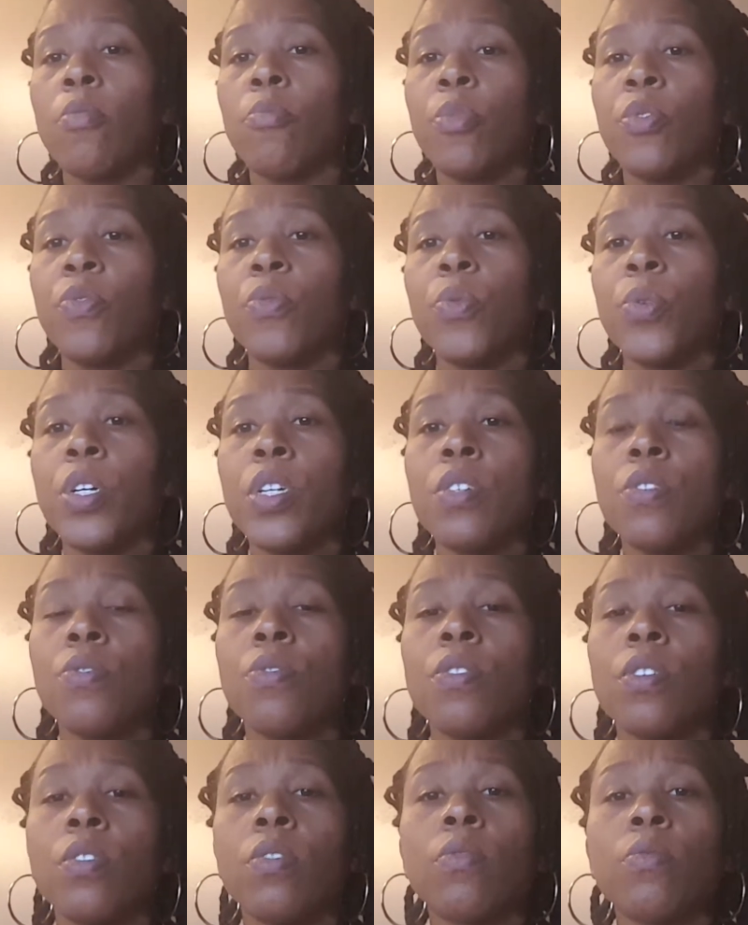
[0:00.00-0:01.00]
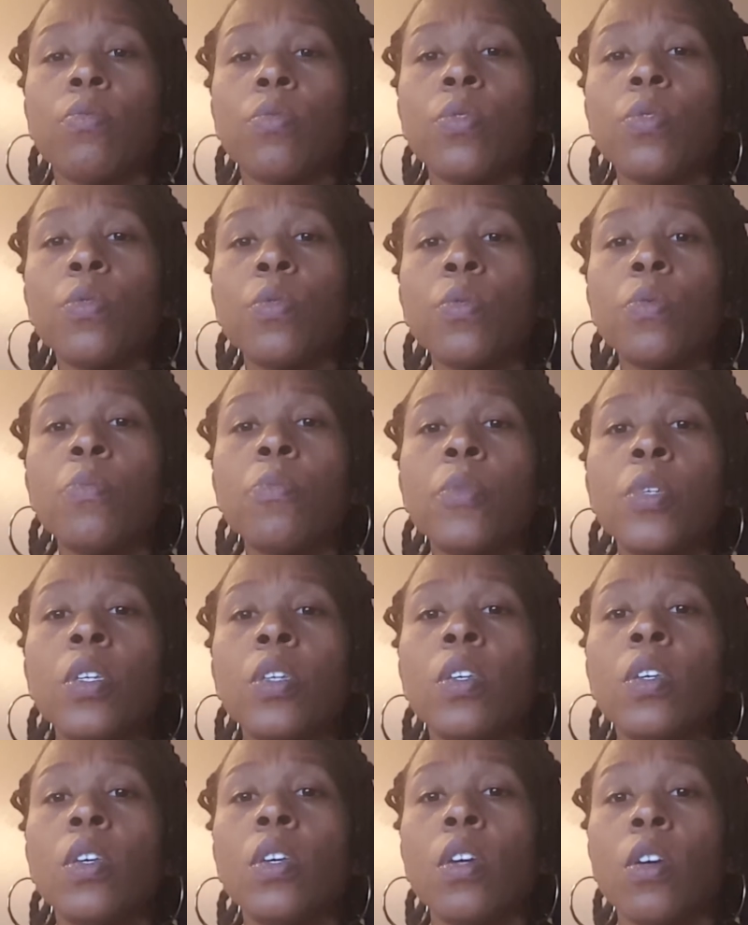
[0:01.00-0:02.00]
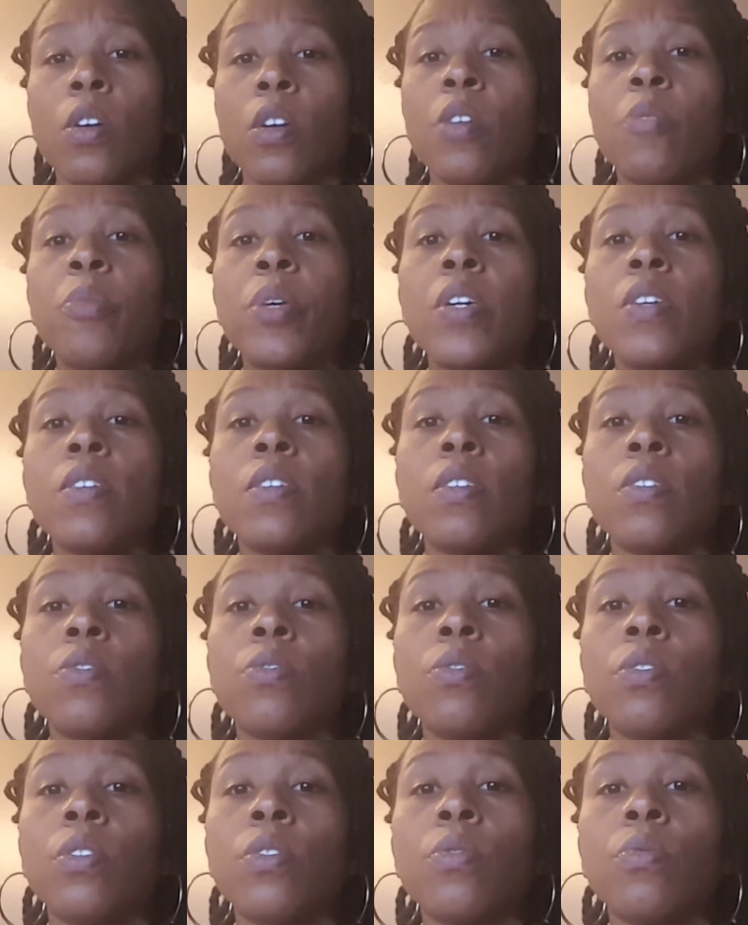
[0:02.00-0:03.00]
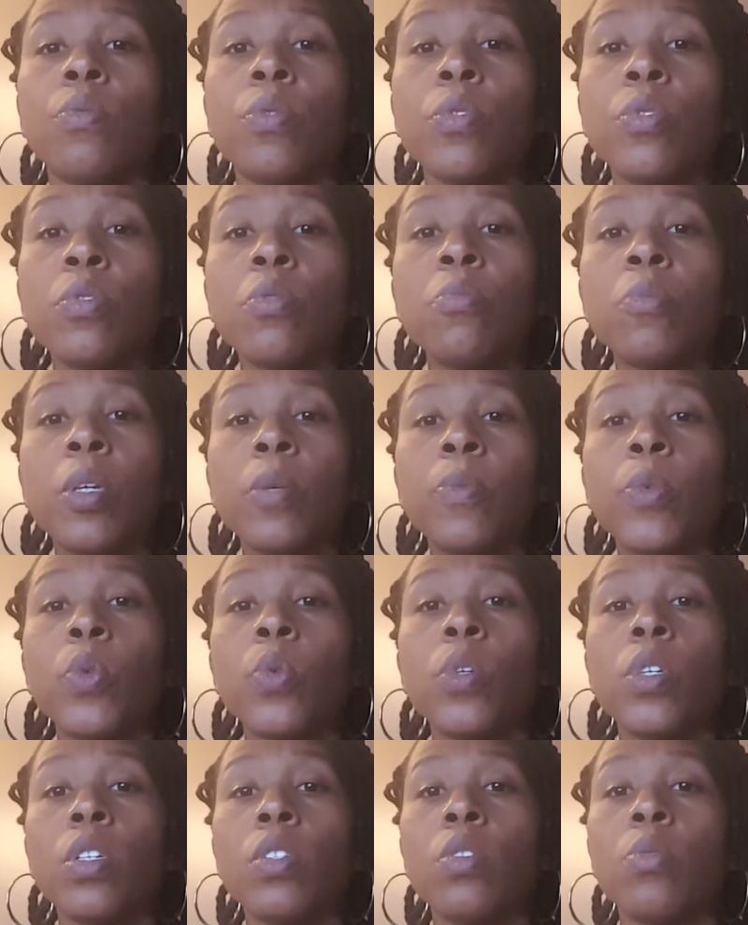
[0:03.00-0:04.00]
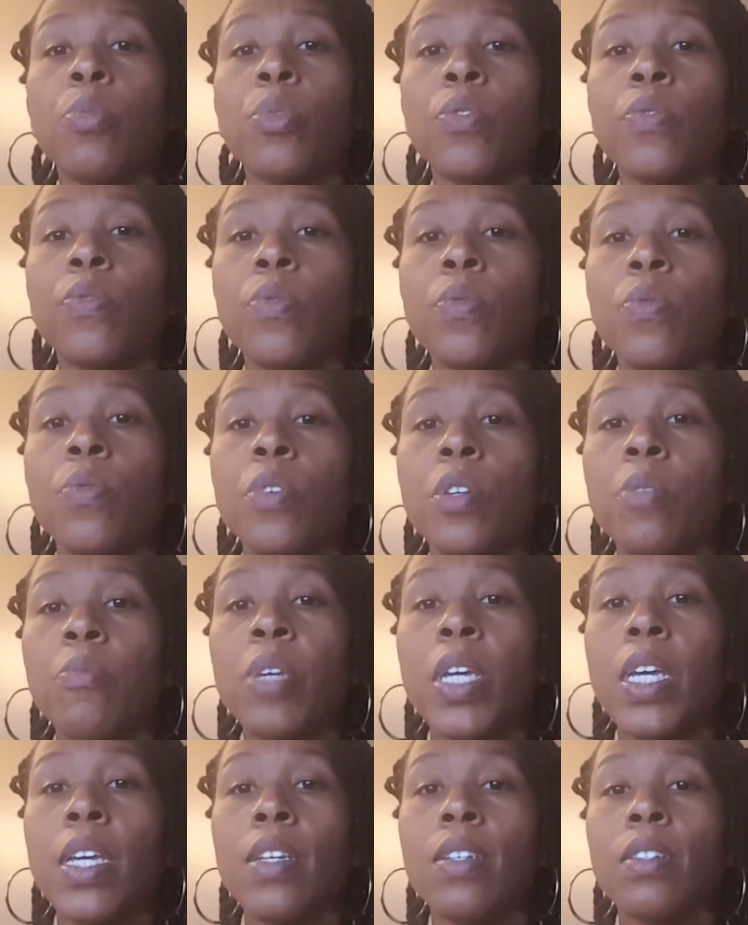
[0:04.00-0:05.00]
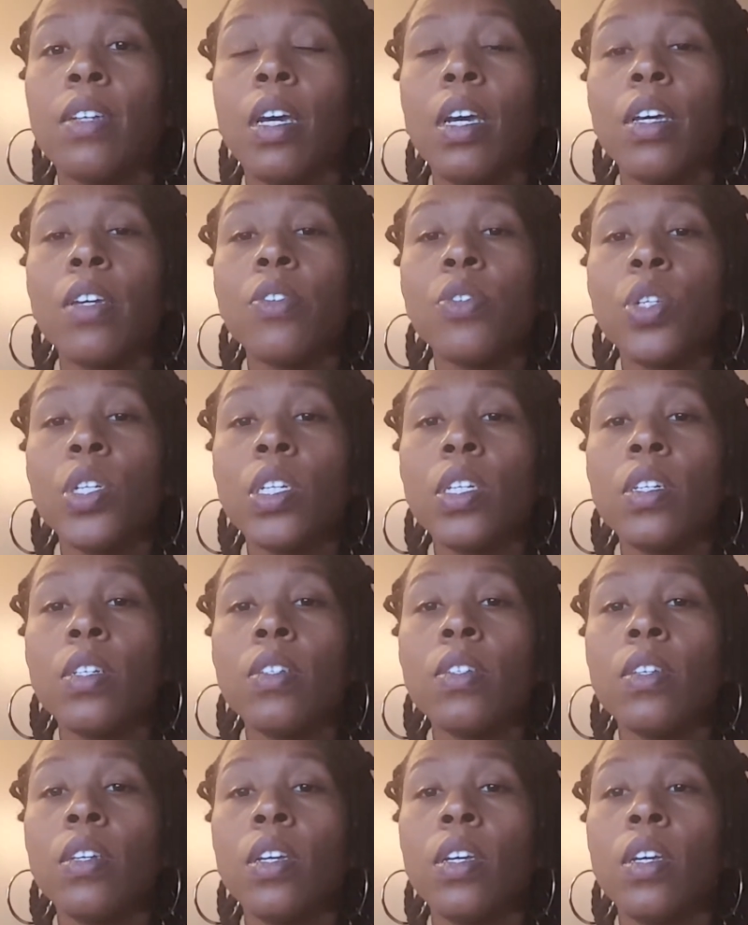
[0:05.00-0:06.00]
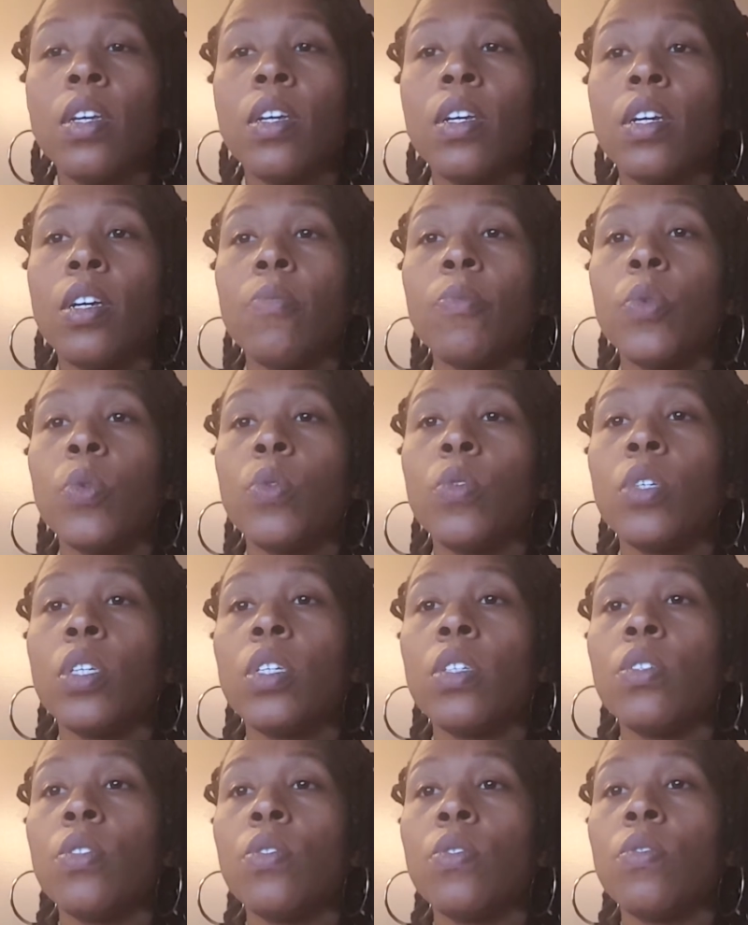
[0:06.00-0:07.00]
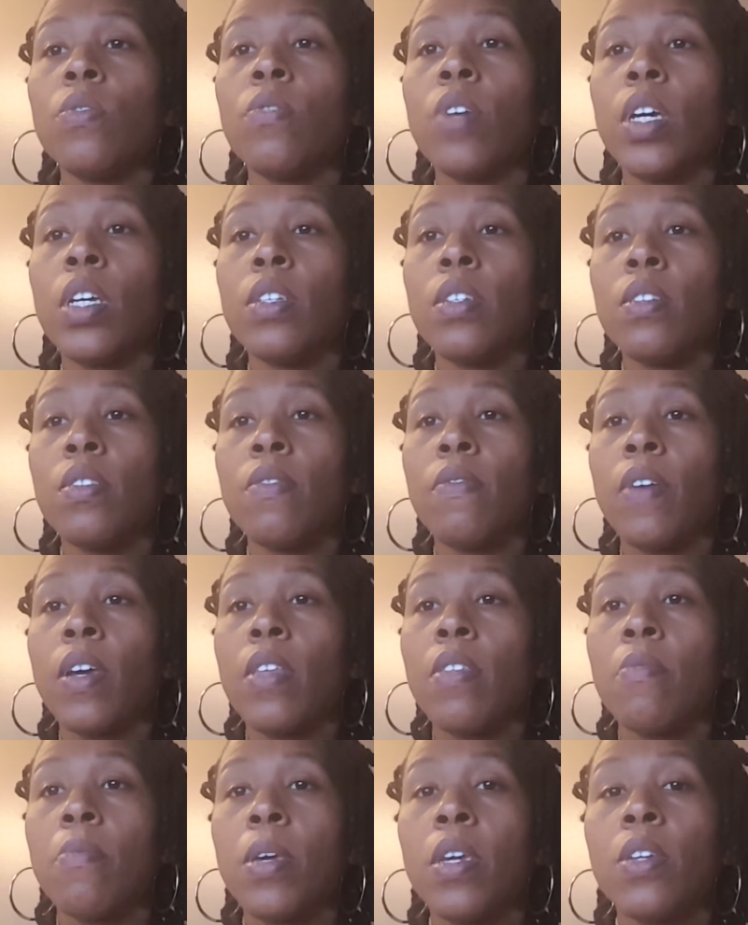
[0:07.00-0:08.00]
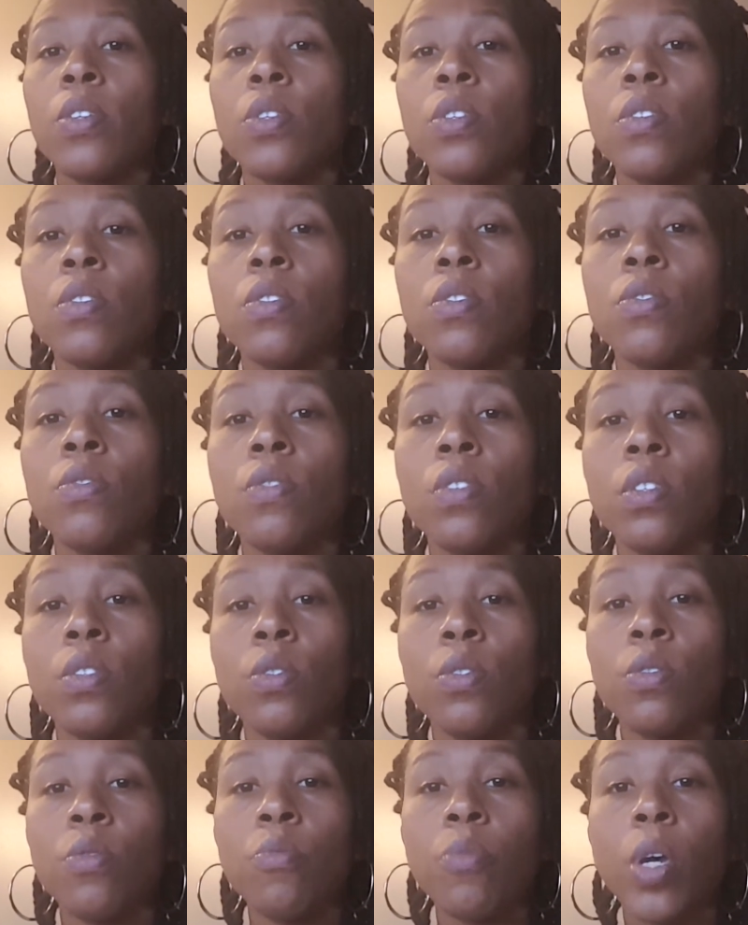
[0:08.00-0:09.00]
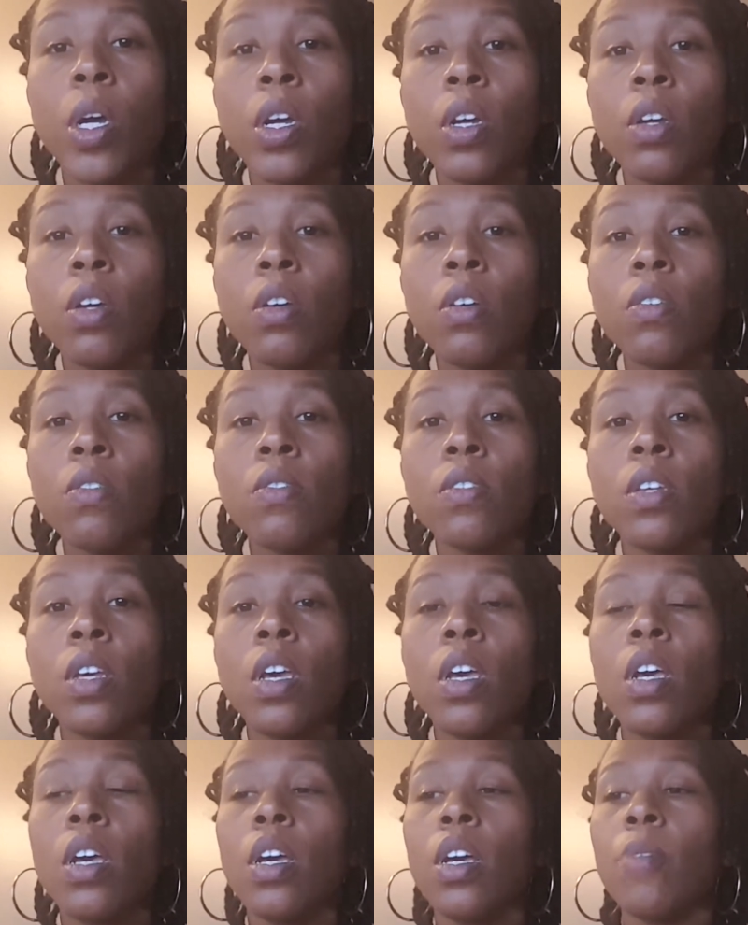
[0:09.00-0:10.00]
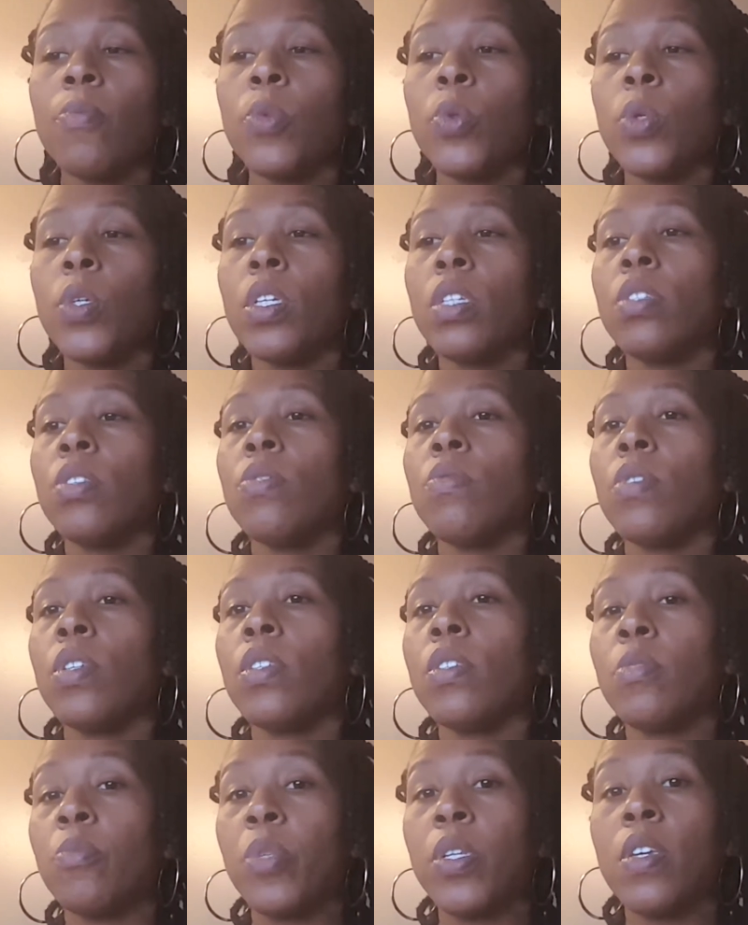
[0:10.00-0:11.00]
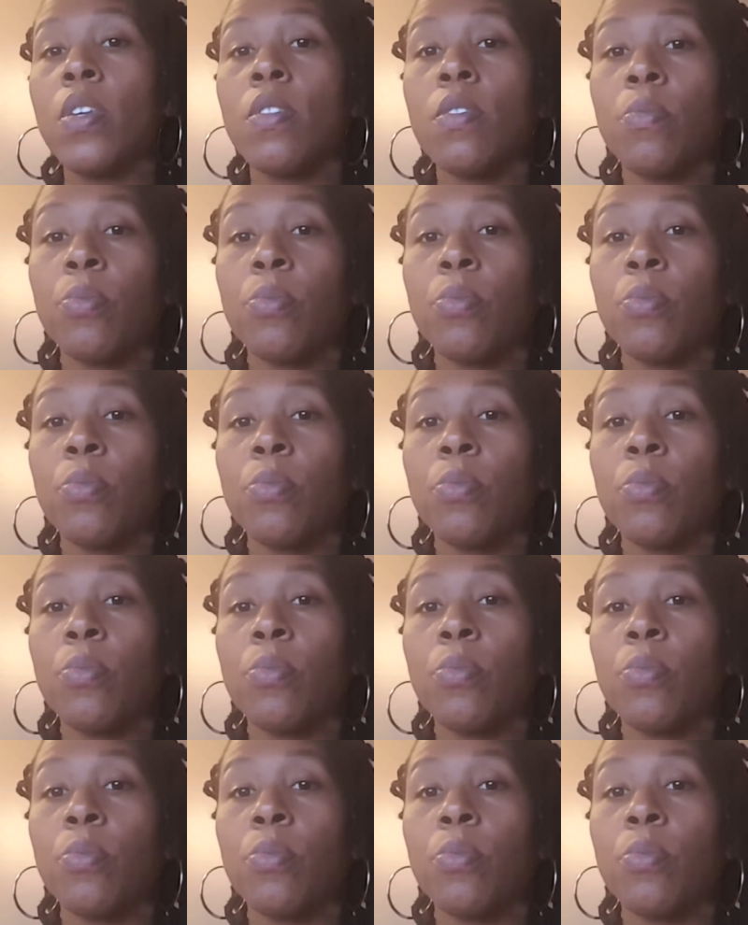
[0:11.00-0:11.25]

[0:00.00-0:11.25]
Before entering the room, or upon entering the room, I'm going to perform hand hygiene. I'm going to identify the patient using 2 markers. I'm going to explain the